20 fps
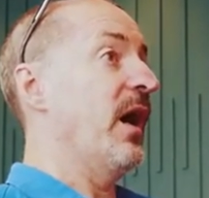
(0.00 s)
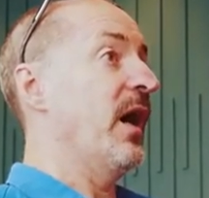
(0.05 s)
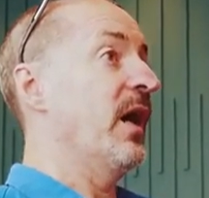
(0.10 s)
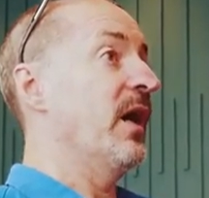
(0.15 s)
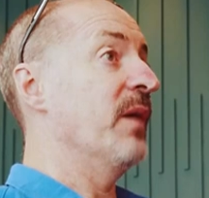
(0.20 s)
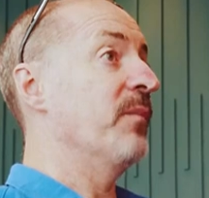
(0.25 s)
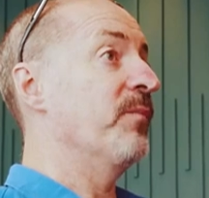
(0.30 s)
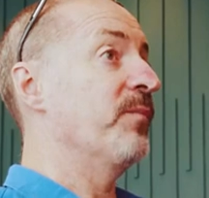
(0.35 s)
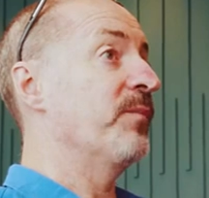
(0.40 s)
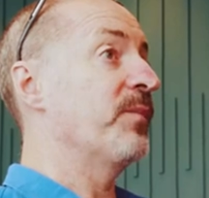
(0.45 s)

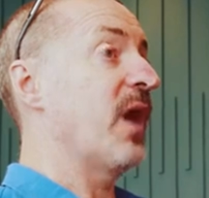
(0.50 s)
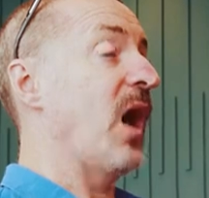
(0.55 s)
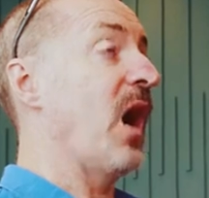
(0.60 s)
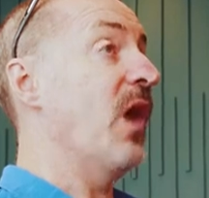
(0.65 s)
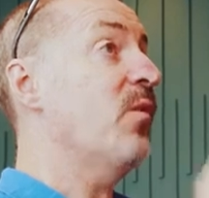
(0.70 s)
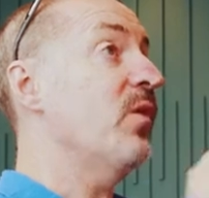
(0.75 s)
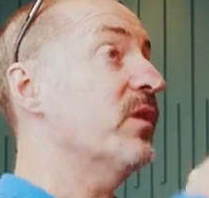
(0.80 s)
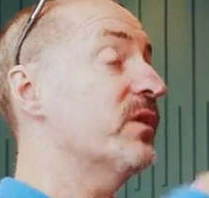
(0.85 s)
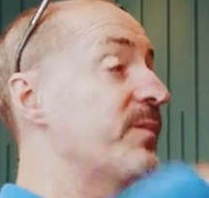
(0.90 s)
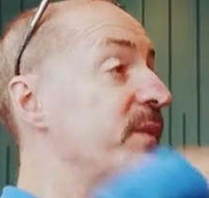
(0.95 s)

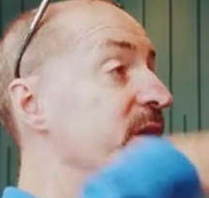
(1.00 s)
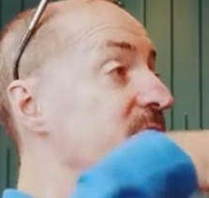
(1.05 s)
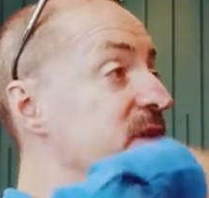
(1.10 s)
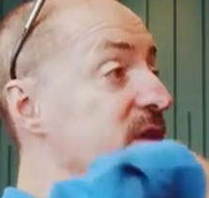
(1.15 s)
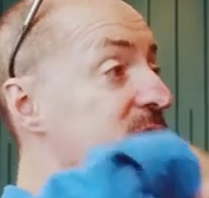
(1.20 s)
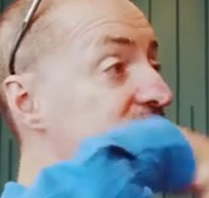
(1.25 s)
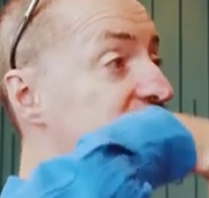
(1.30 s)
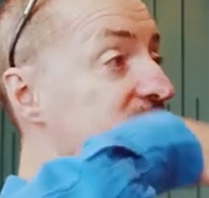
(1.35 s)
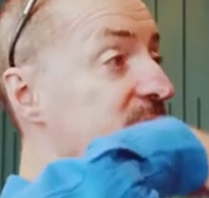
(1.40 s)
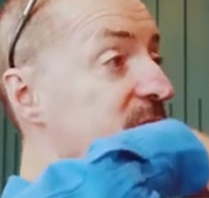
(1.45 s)
I want to be
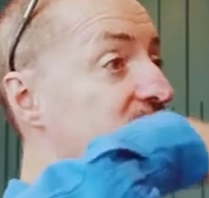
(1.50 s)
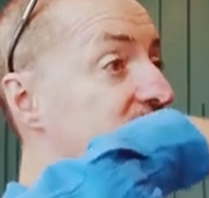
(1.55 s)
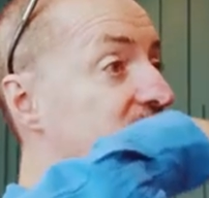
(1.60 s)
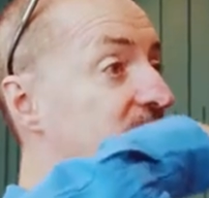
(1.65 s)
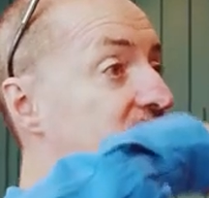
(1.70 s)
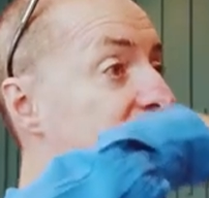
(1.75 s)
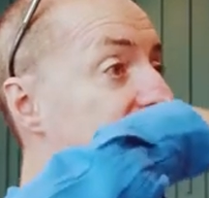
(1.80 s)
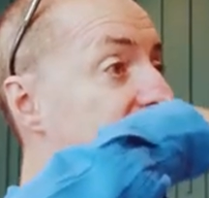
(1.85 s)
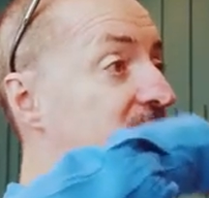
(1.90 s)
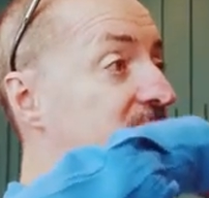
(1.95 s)
just
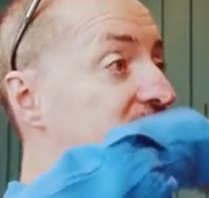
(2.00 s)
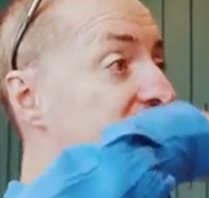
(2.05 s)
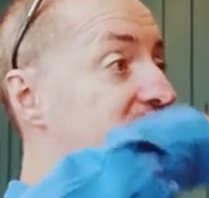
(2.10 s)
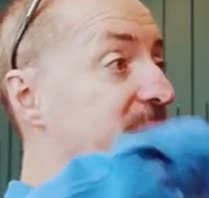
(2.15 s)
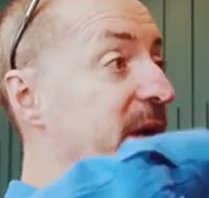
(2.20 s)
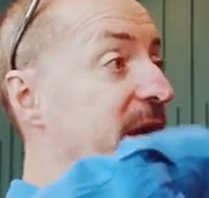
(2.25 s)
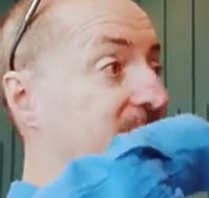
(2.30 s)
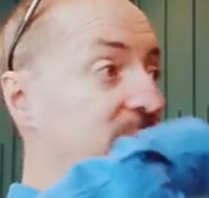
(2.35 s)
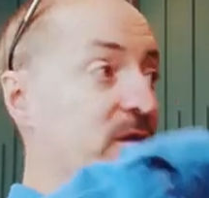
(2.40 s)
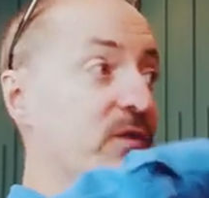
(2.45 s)
by
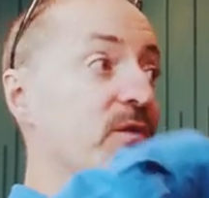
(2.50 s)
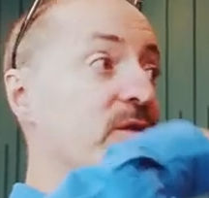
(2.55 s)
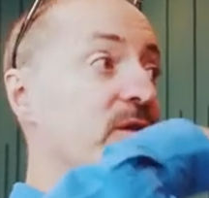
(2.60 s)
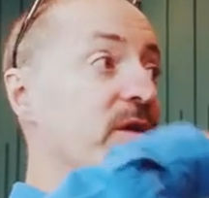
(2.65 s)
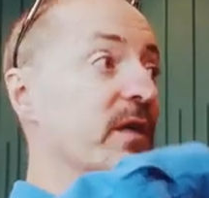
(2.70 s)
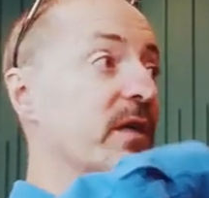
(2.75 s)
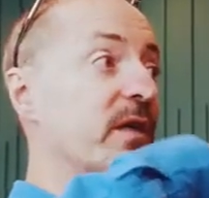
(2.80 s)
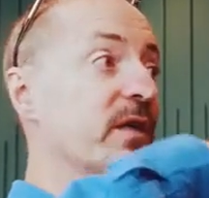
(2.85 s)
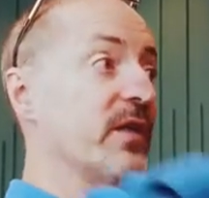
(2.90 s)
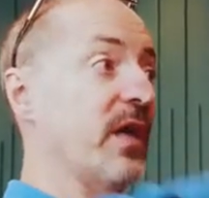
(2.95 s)
the back
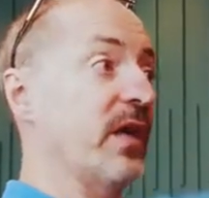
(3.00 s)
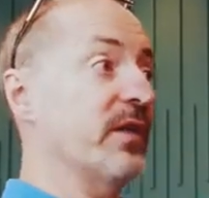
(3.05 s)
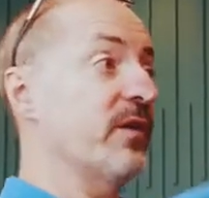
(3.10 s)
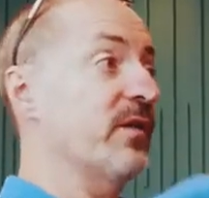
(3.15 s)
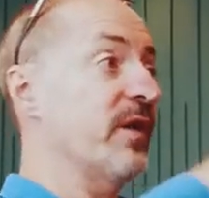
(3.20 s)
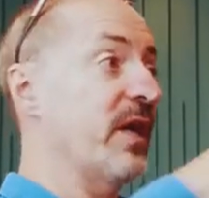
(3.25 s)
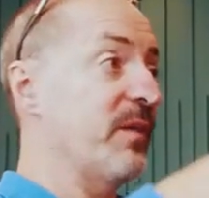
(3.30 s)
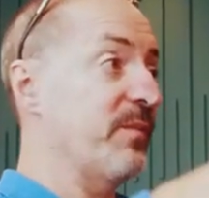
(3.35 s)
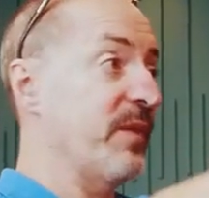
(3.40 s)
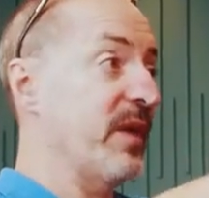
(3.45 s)
door because I don't